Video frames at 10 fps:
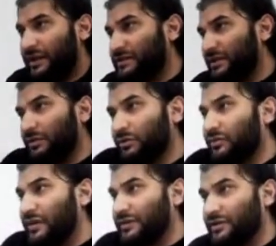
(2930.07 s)
He's the
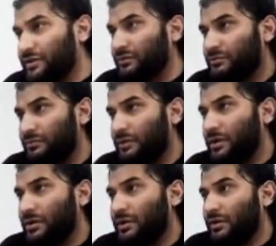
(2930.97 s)
one who created you.
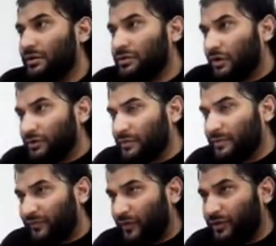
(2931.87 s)
Those
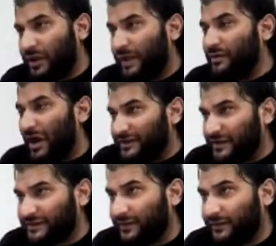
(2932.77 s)
who before you came, your
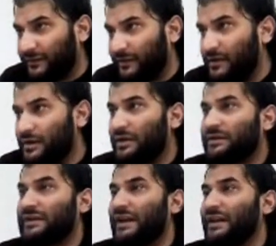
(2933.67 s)
ancestors.
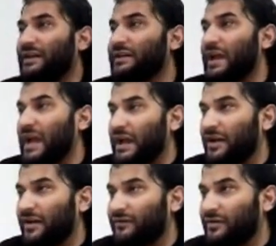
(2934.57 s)
Then he
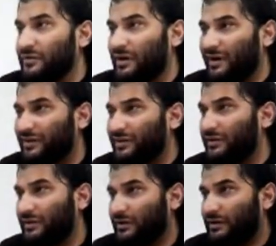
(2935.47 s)
gave you
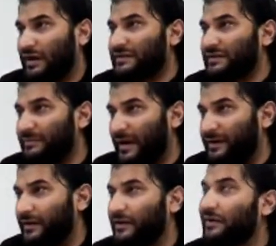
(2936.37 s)
earth as a
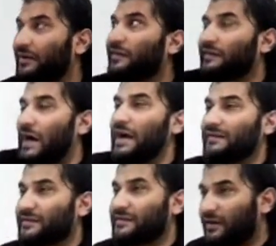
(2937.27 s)
bed,
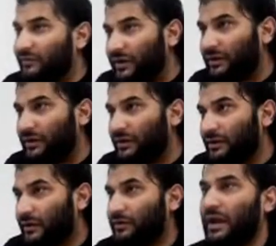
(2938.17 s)
sky as a covering.
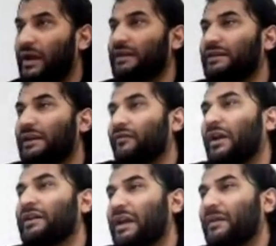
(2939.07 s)
Okay, and
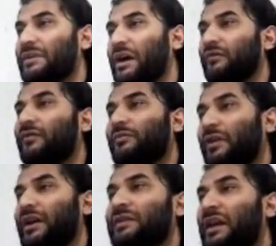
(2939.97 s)
then rain came down.
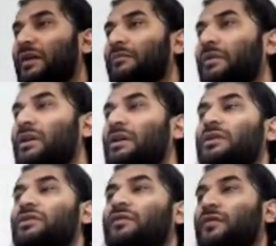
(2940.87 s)
From rain came
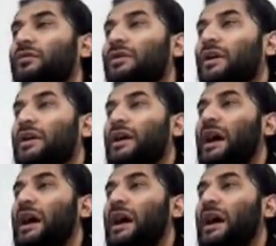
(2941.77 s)
your food.